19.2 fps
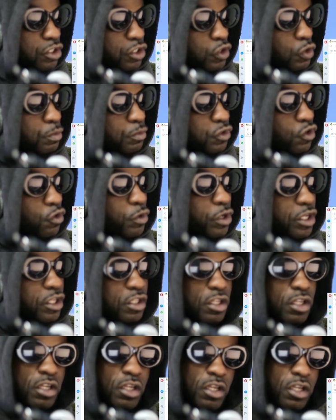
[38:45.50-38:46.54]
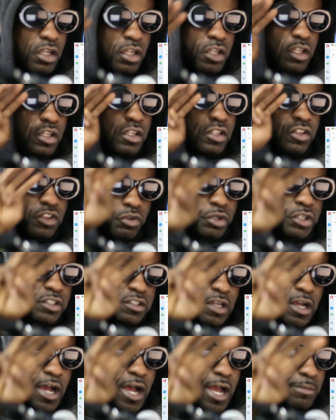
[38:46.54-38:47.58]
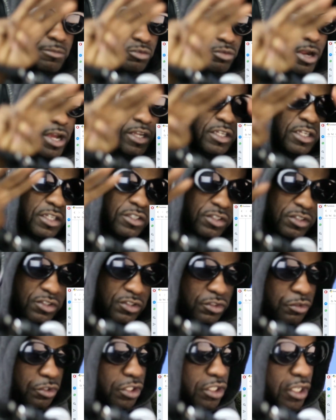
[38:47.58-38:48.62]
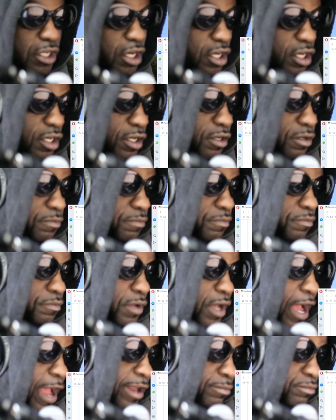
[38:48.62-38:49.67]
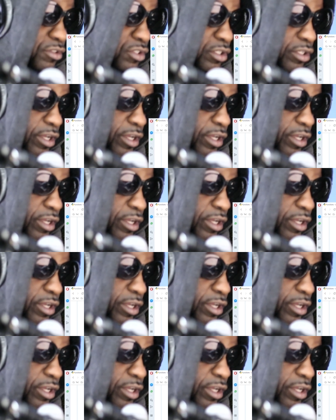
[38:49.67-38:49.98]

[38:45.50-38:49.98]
through it 3 times, right? Because it's 3 items in there.